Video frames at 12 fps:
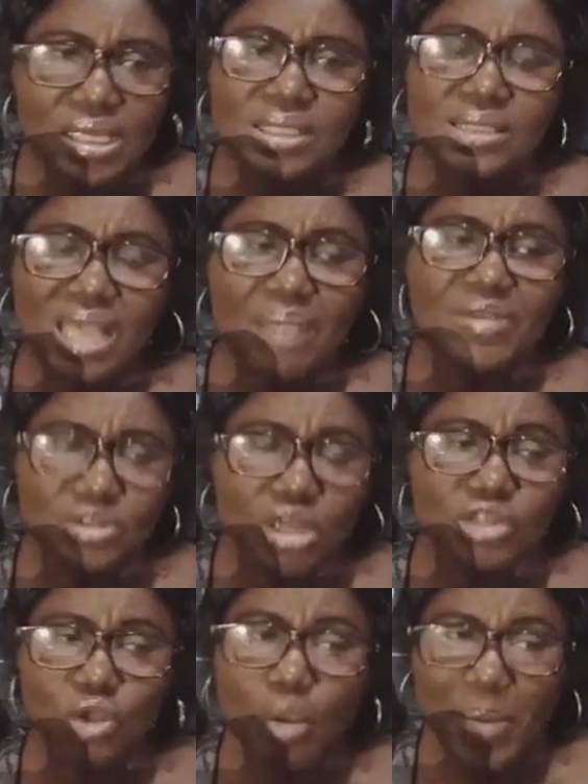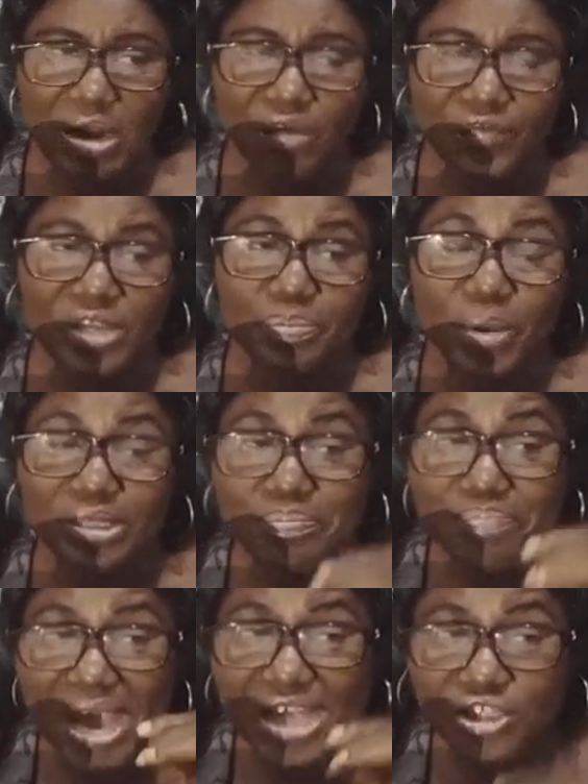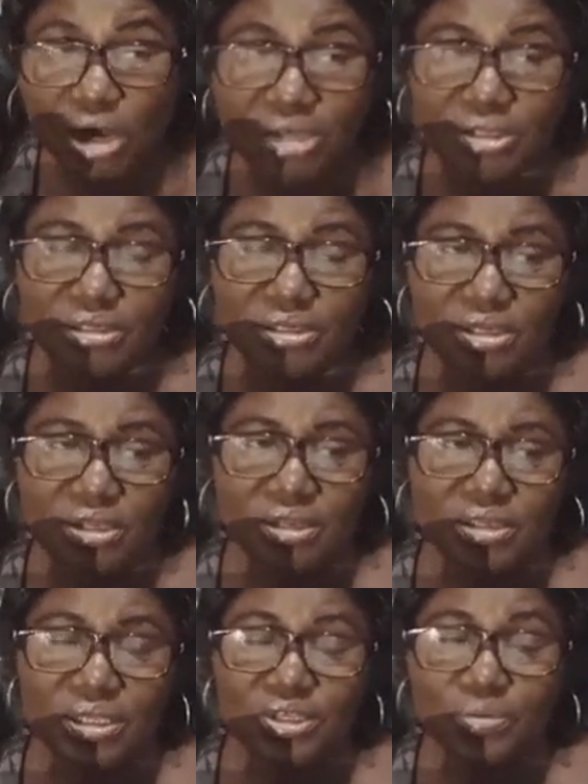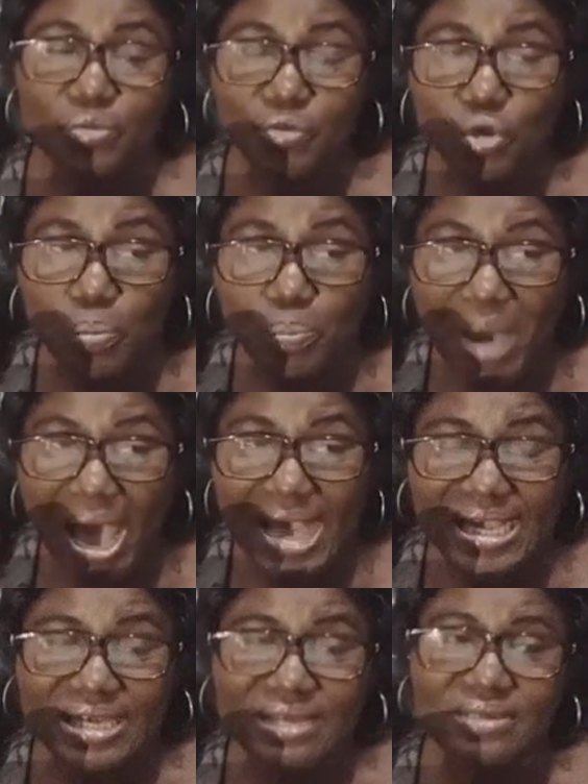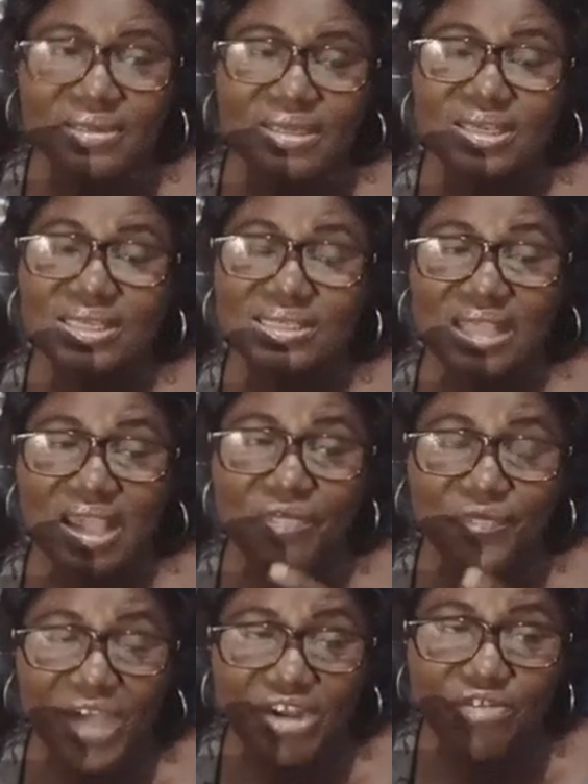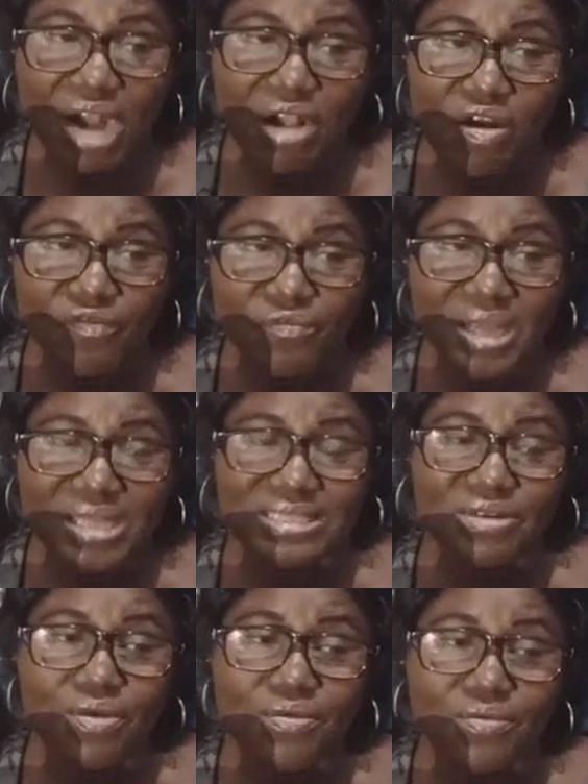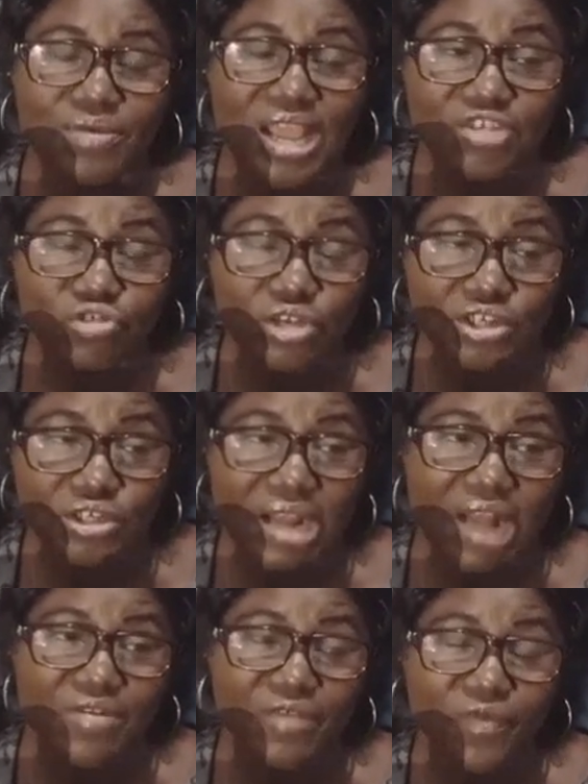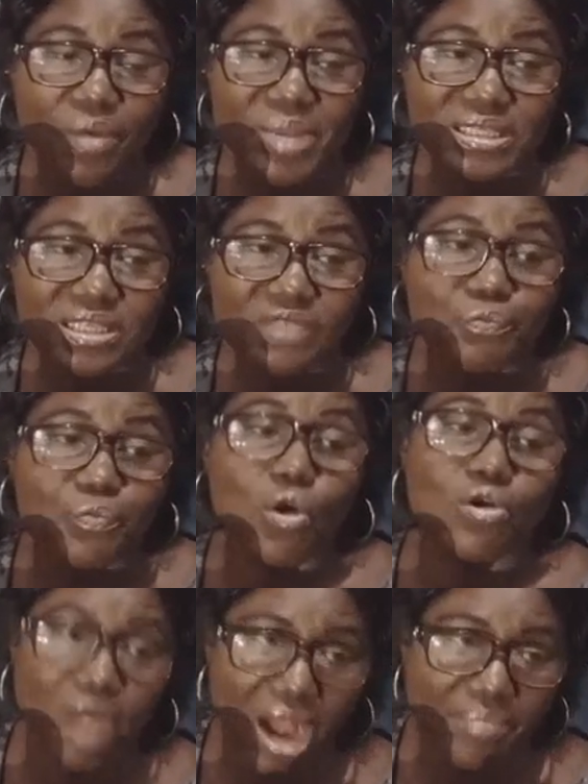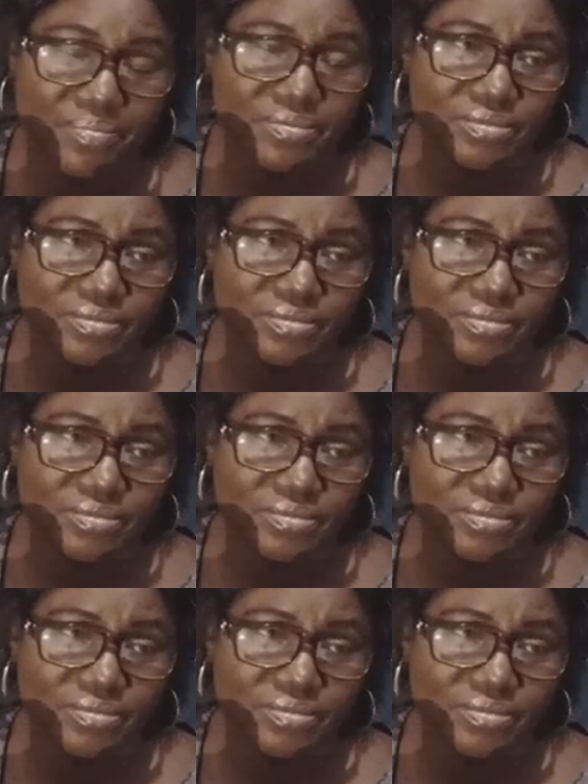SEB is also part of it, but majorly, UBEC is a federal government educational reformative program,